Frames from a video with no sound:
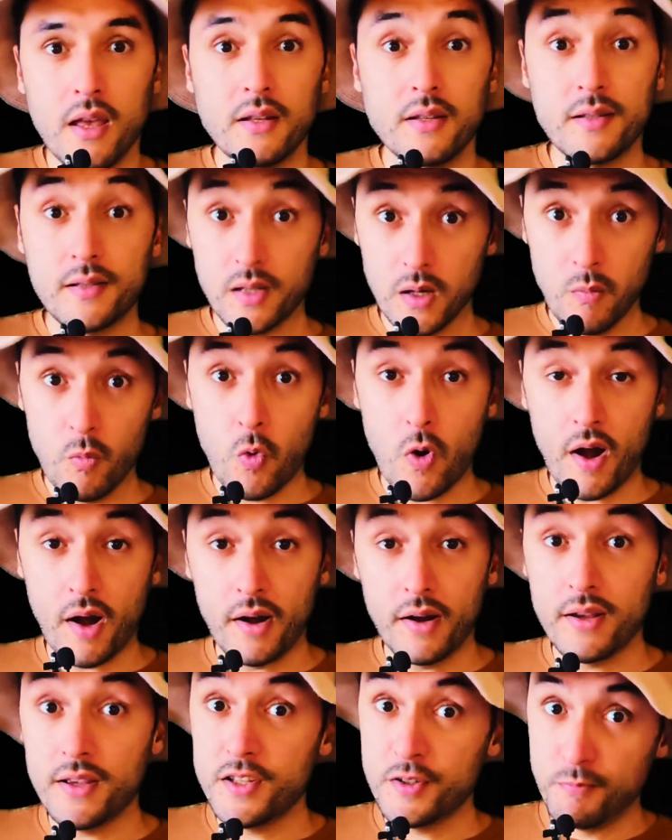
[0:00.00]
and
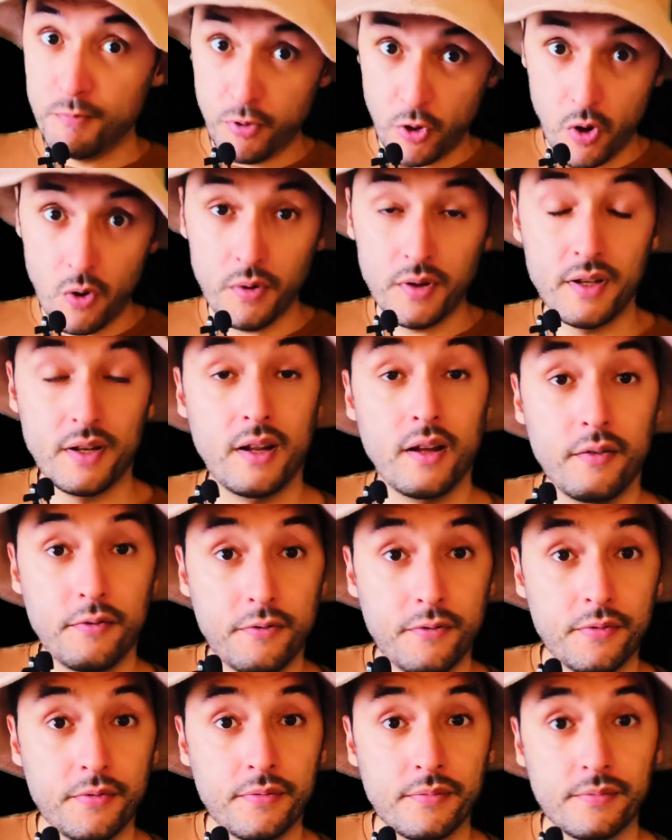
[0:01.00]
somewhere is broad
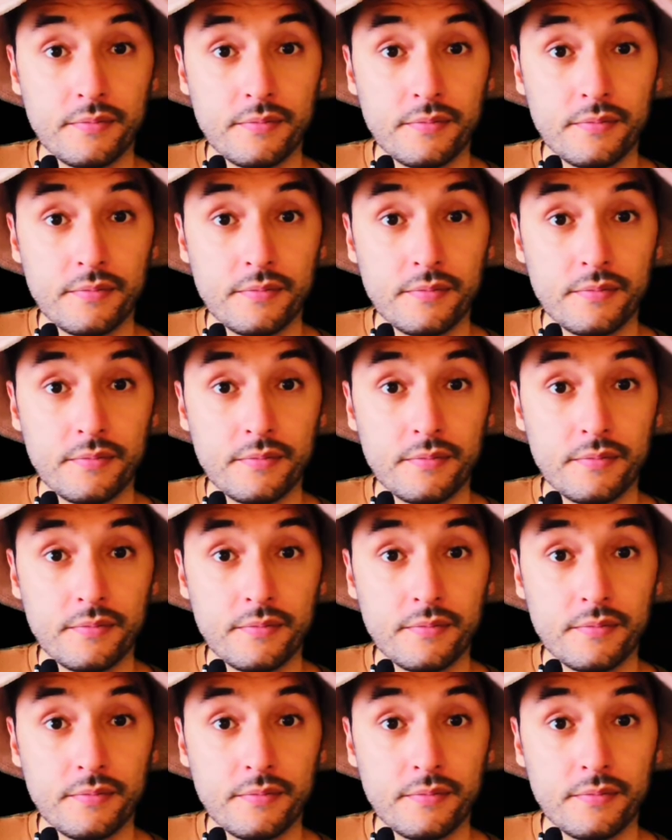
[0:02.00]
enough,